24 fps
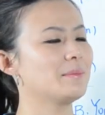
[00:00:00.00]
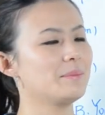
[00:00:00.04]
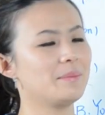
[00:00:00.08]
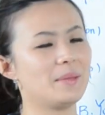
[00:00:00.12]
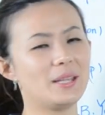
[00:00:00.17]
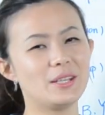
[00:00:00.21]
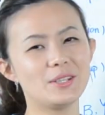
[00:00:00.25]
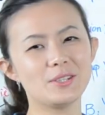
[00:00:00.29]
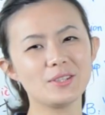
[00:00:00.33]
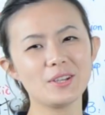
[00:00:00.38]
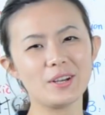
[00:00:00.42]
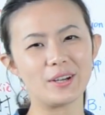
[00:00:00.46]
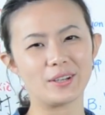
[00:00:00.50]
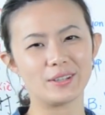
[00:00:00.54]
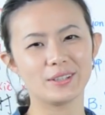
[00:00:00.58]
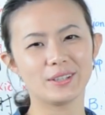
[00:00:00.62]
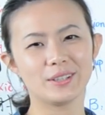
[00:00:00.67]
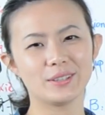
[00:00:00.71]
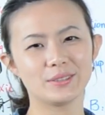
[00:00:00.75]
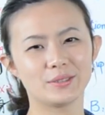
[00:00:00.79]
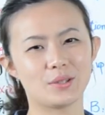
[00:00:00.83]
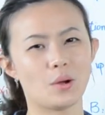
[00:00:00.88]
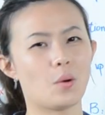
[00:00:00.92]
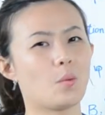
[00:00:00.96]

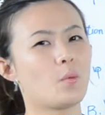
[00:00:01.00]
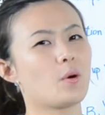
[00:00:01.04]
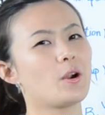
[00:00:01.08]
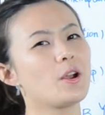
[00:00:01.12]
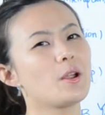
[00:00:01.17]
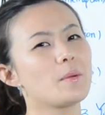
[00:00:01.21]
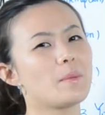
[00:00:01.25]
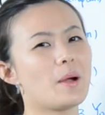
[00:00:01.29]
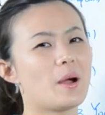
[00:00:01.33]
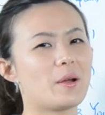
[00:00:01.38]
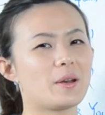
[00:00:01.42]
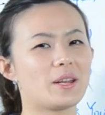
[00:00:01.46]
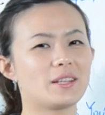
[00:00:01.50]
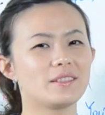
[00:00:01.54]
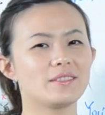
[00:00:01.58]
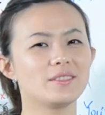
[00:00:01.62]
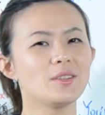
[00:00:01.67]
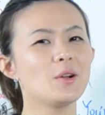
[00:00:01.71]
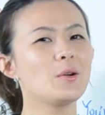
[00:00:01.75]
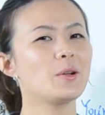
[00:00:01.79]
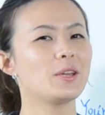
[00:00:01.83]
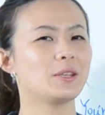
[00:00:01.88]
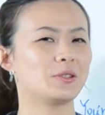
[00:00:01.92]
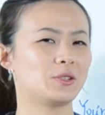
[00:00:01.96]
do not worry about it,
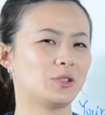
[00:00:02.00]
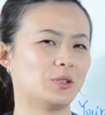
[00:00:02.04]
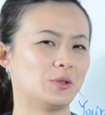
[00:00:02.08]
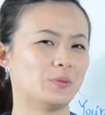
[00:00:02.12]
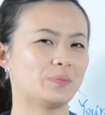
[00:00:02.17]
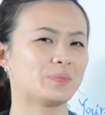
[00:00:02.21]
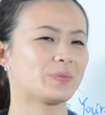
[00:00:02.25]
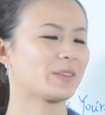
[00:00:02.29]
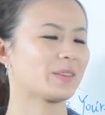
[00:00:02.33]
no issue.